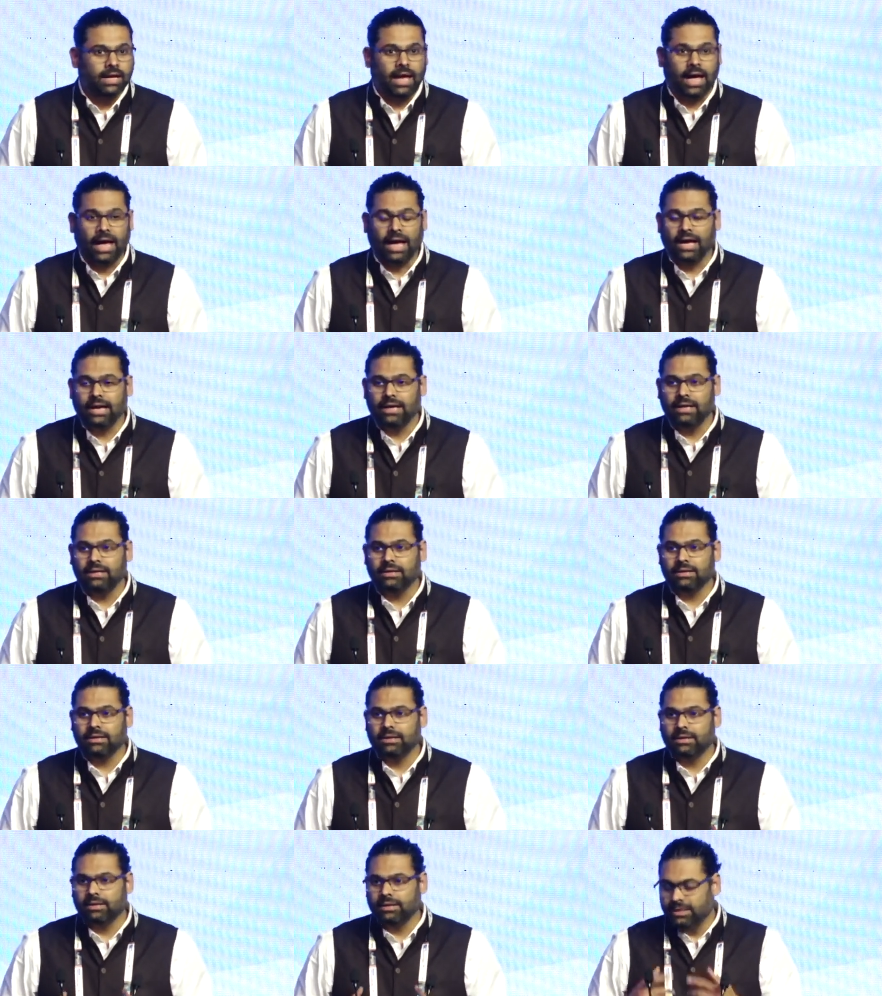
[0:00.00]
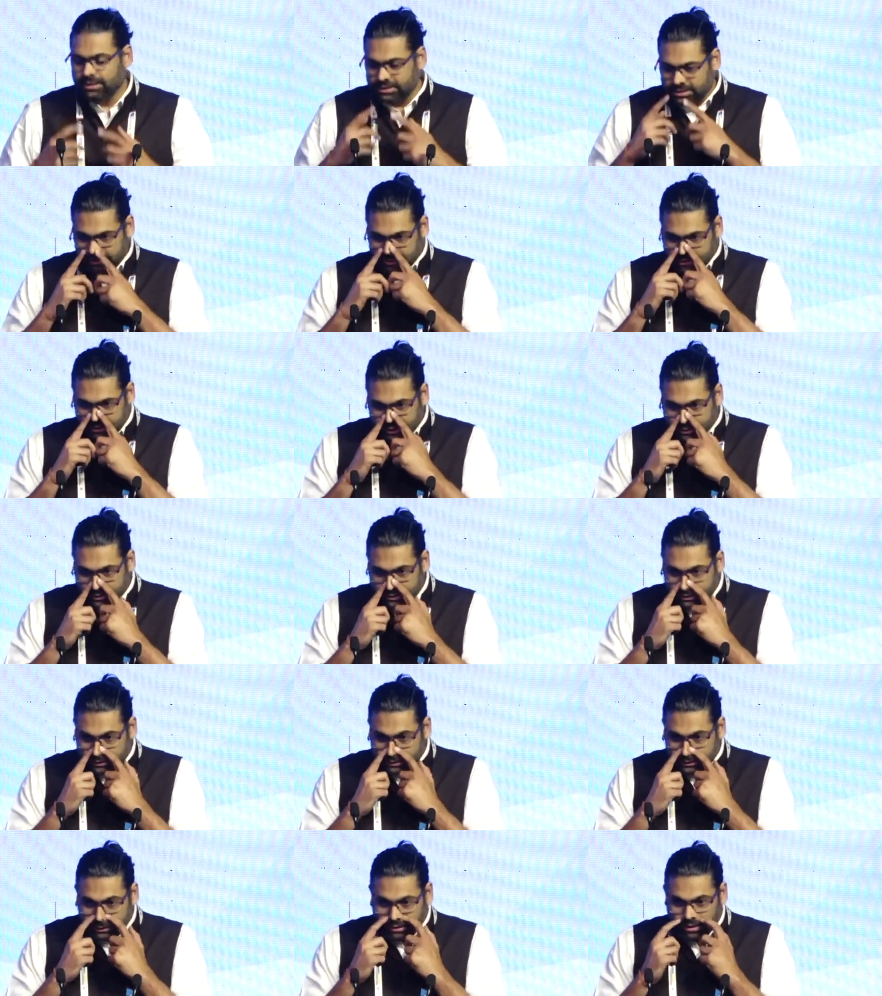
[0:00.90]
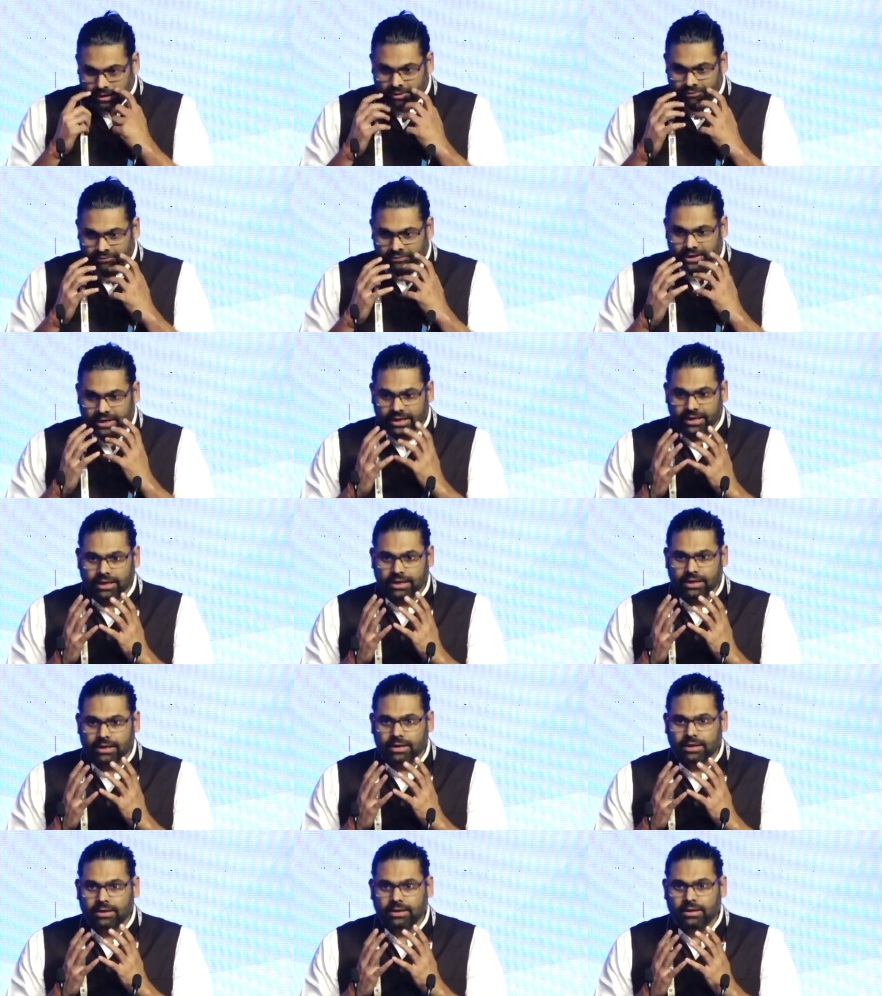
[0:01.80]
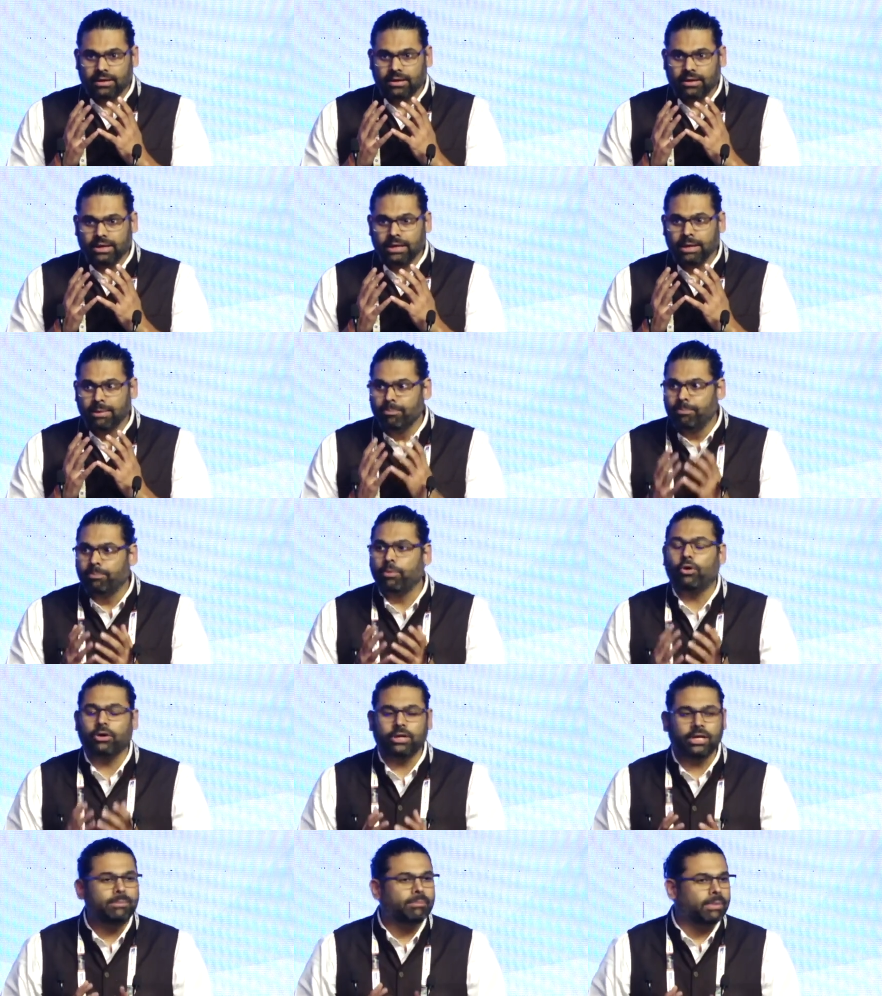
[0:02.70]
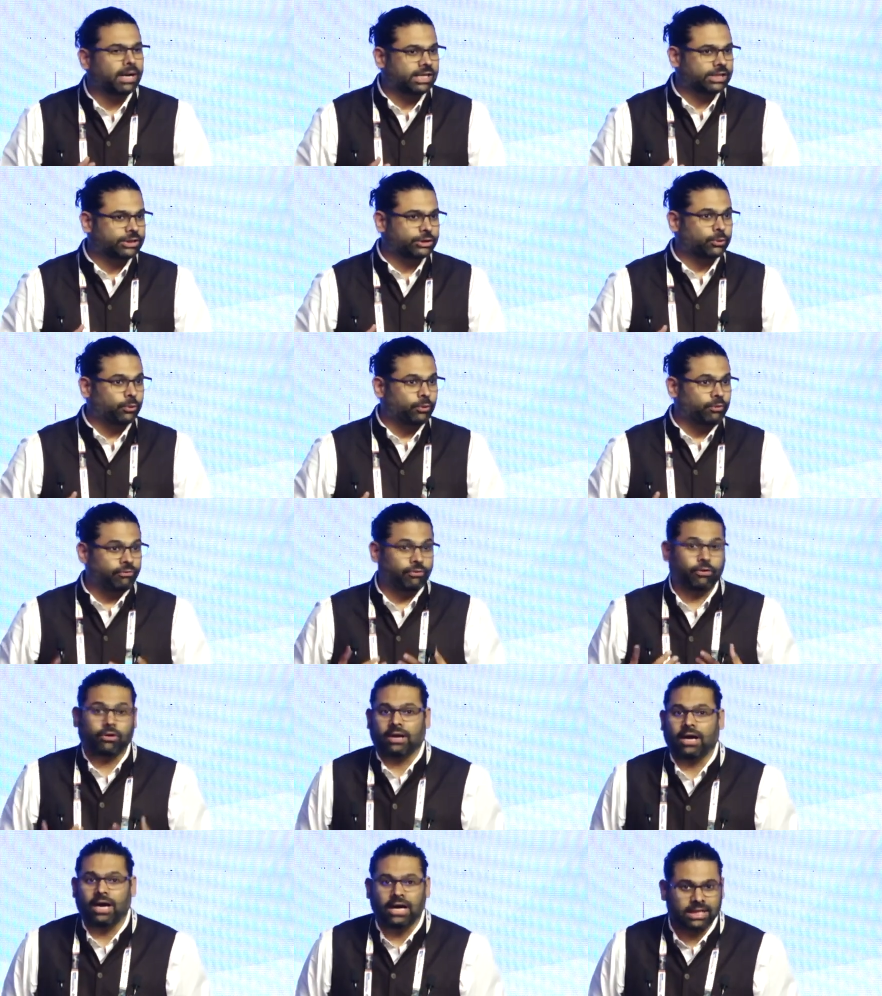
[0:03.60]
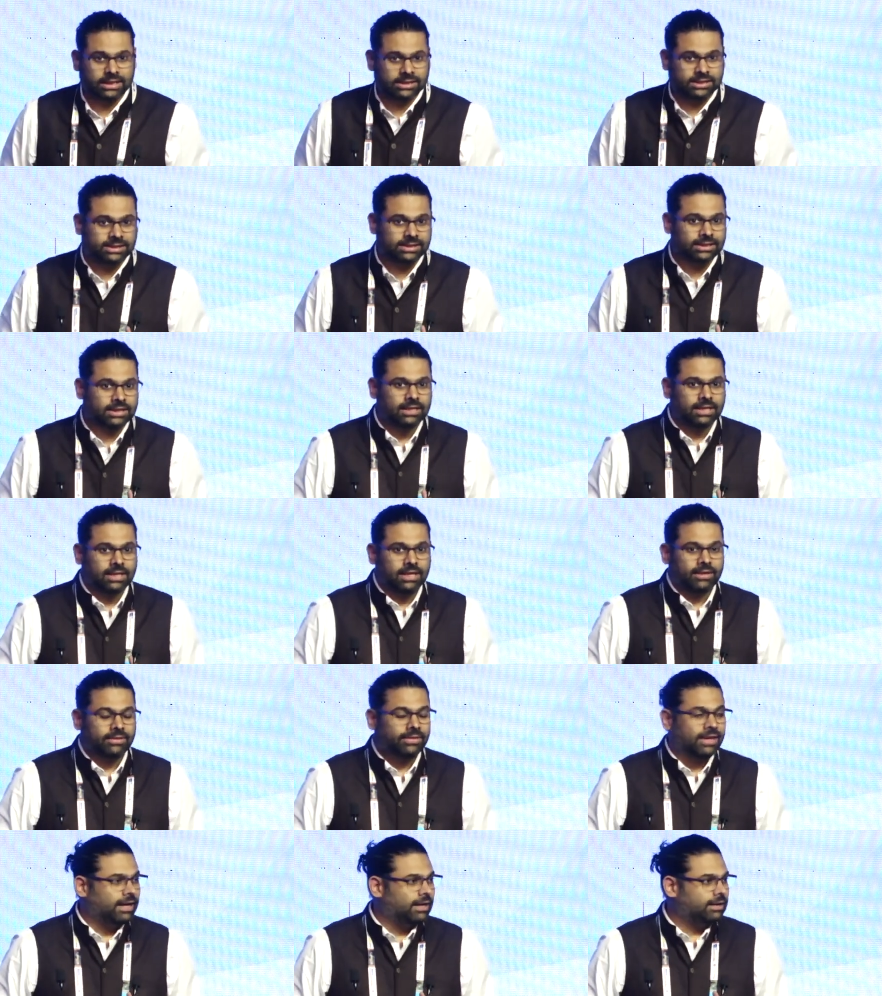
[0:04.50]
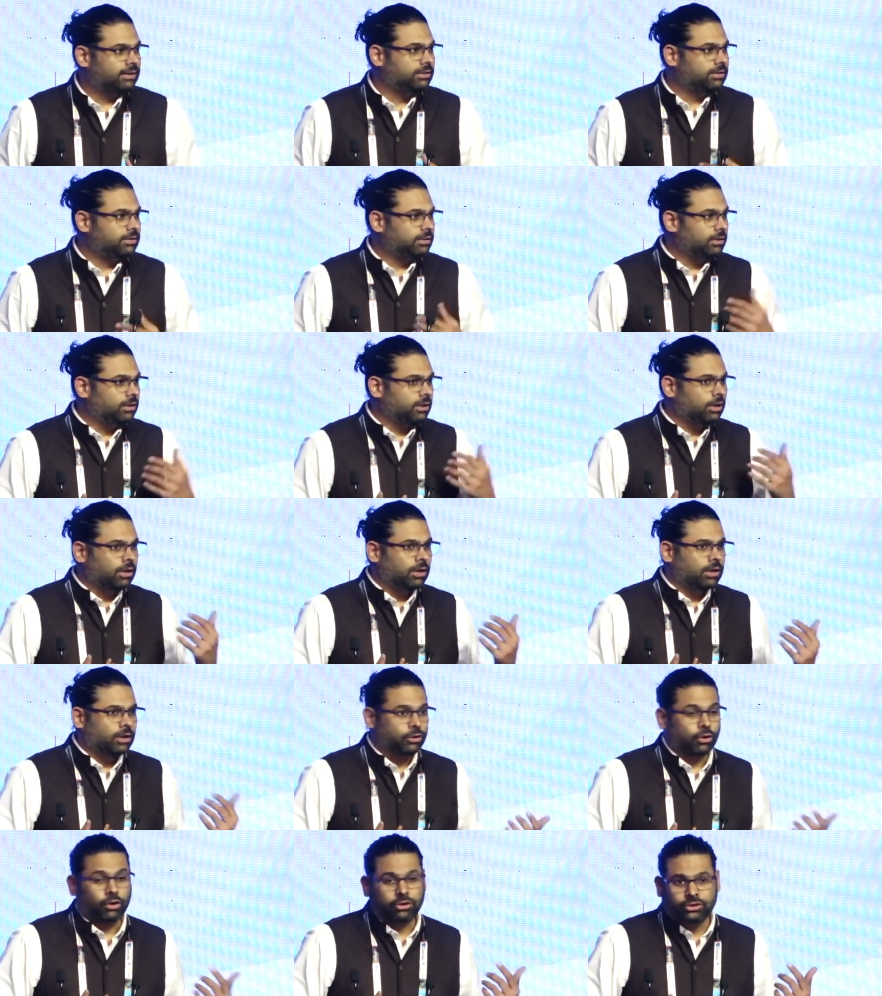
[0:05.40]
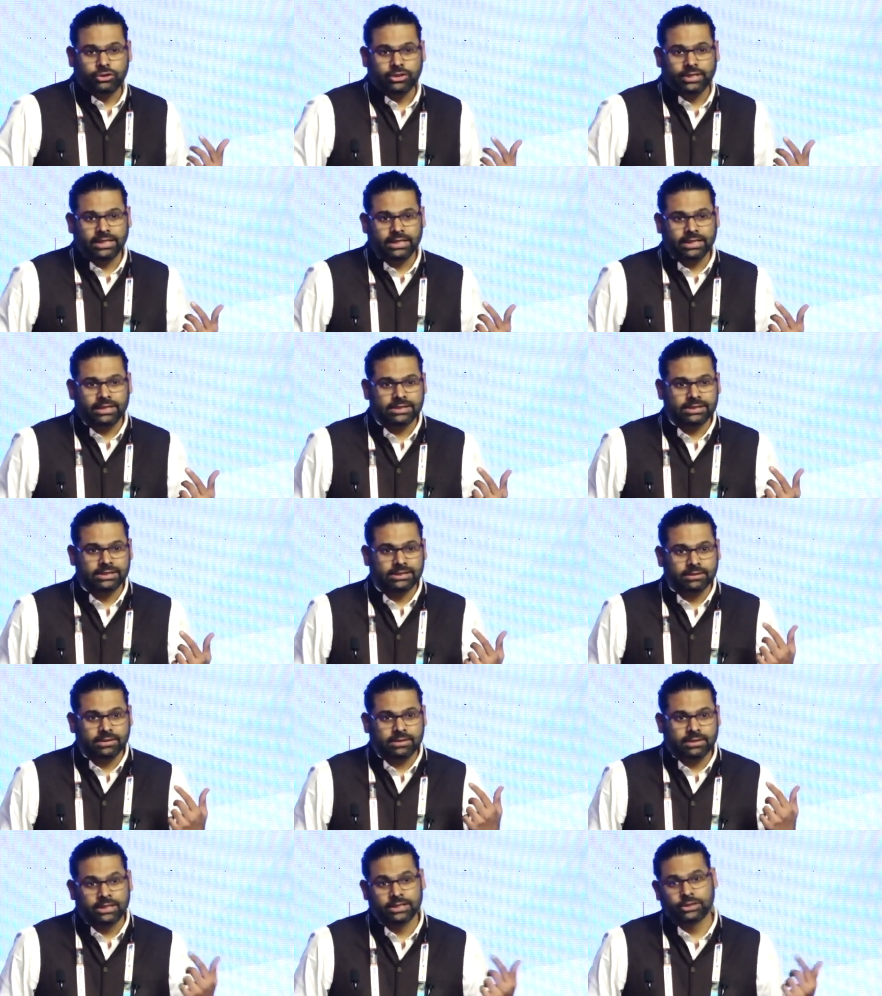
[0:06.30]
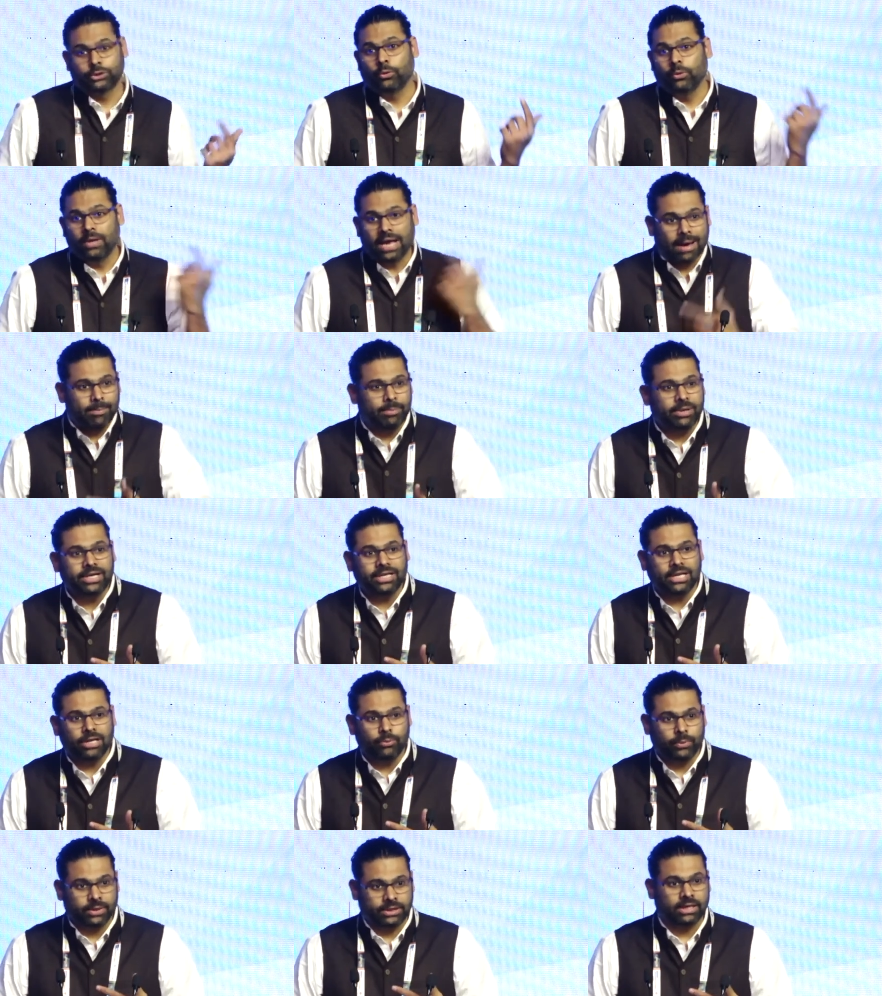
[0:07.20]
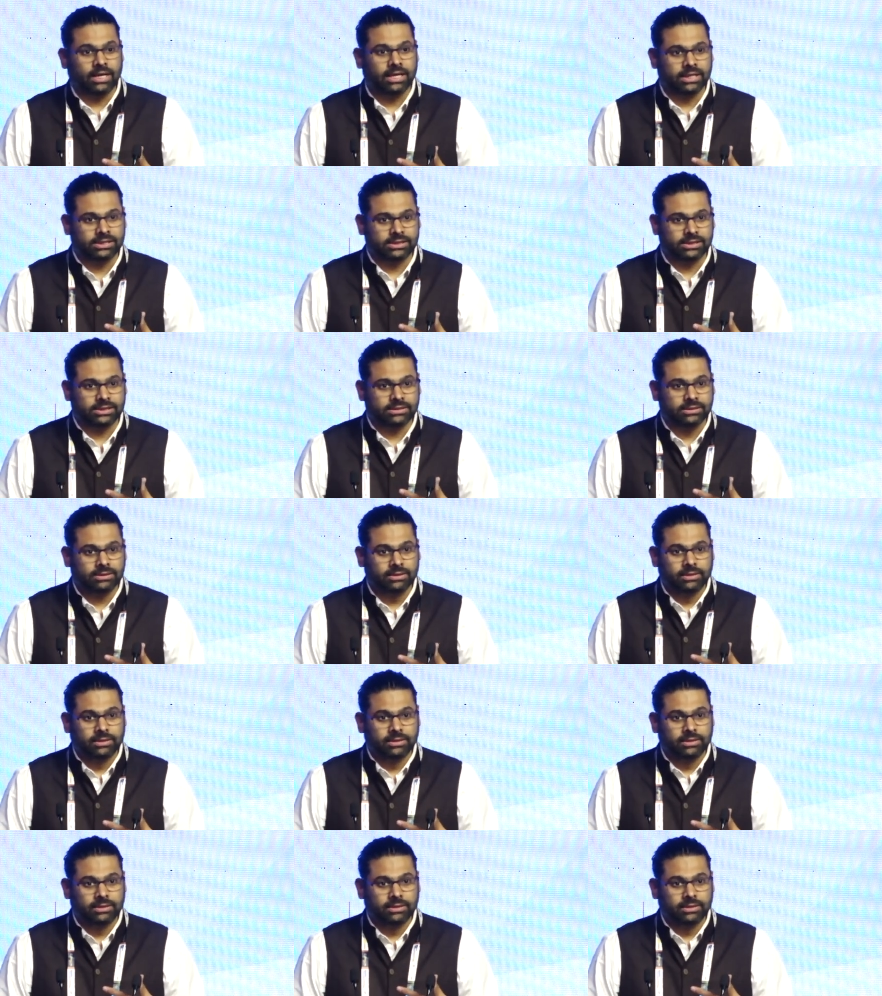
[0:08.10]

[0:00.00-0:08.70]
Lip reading: And it's a very important milestone for us that Rotary is collaborating with us.